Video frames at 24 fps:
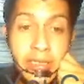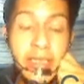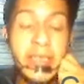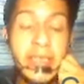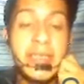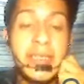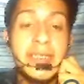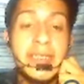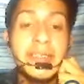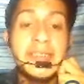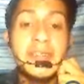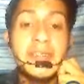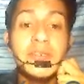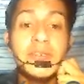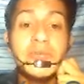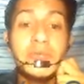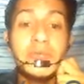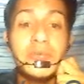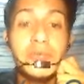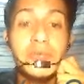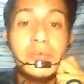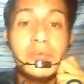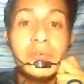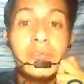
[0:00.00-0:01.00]
is to
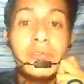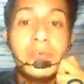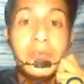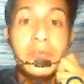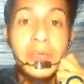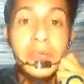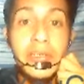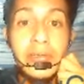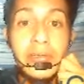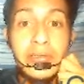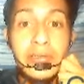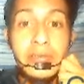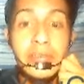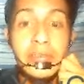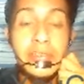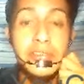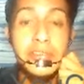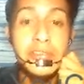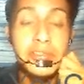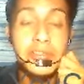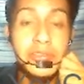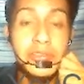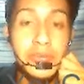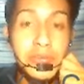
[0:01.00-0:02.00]
fulfill the
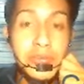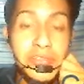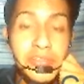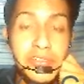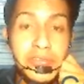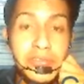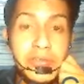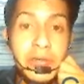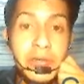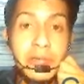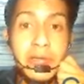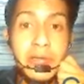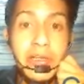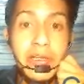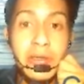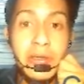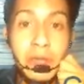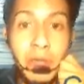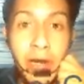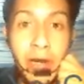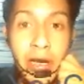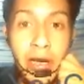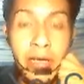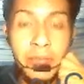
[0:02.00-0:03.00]
institutional
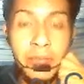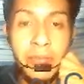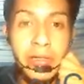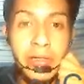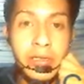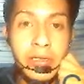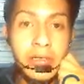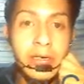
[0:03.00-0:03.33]
requirement